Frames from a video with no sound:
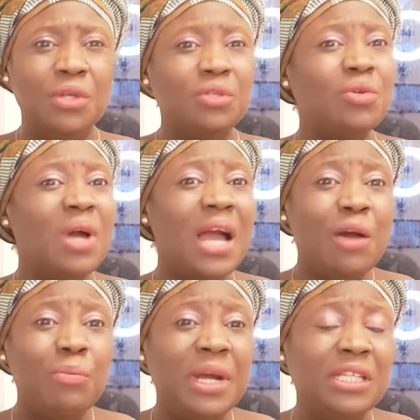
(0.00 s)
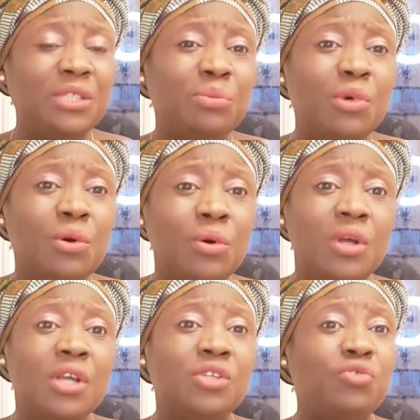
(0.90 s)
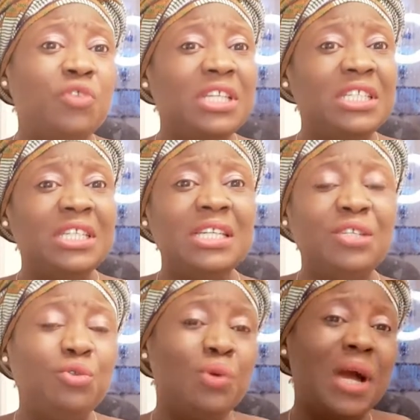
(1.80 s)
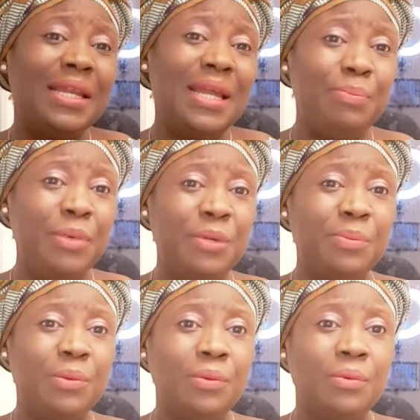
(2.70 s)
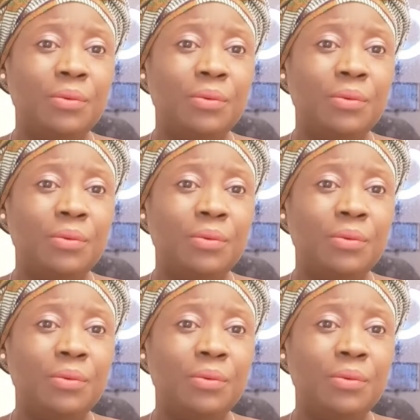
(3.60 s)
So how much more stretching it to other people?